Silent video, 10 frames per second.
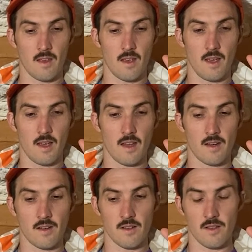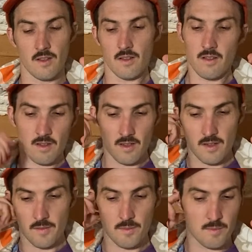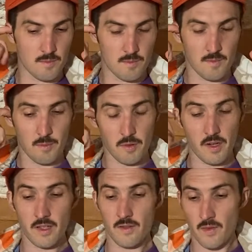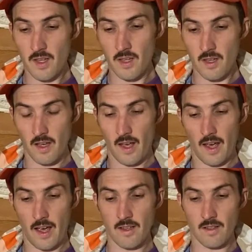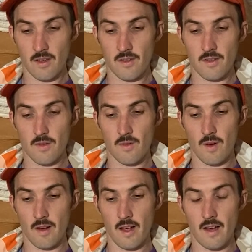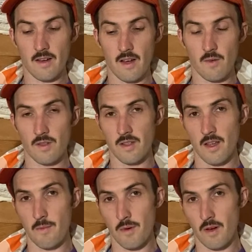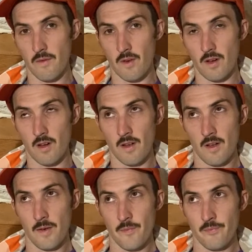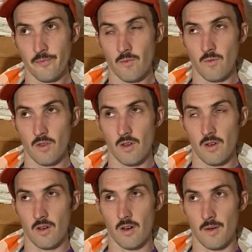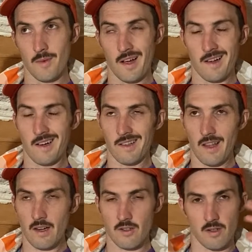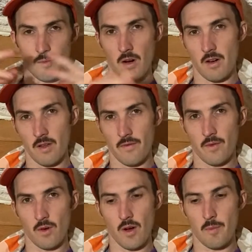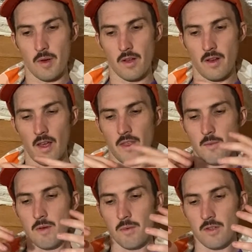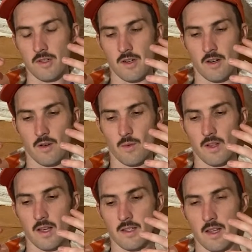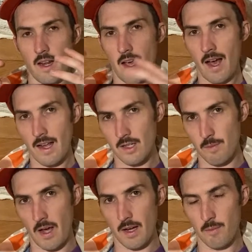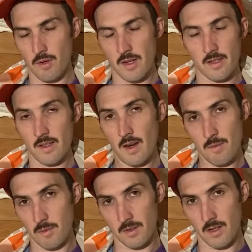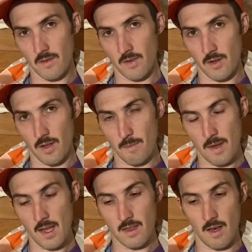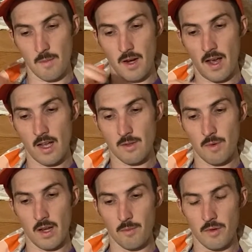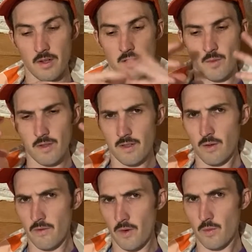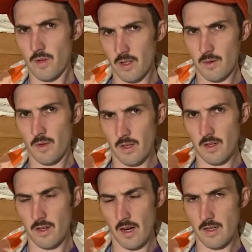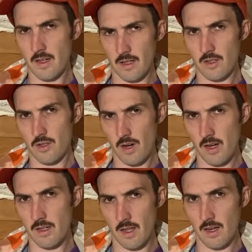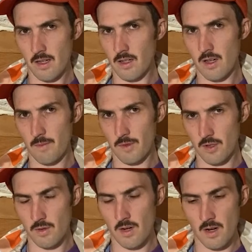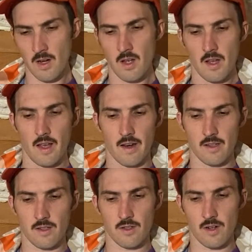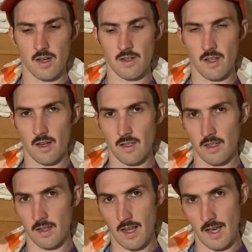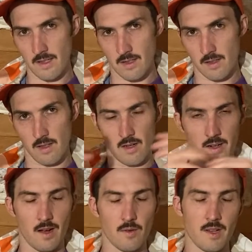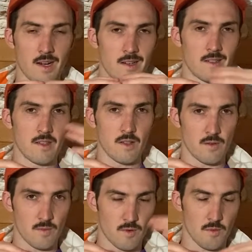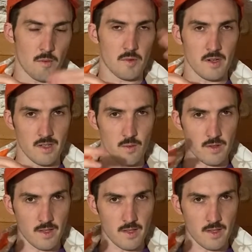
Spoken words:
the Prius V has also gotten, I would say, a bit of a not collector market for it, but I think people are starting to realize that a hatchback Prius, a lot of people didn't even know they made them, and a hatchback Prius was sort of a really, really good idea. It's strange that it didn't come sooner, and it's strange that it didn't last as long. Now, technically, the normal Prius was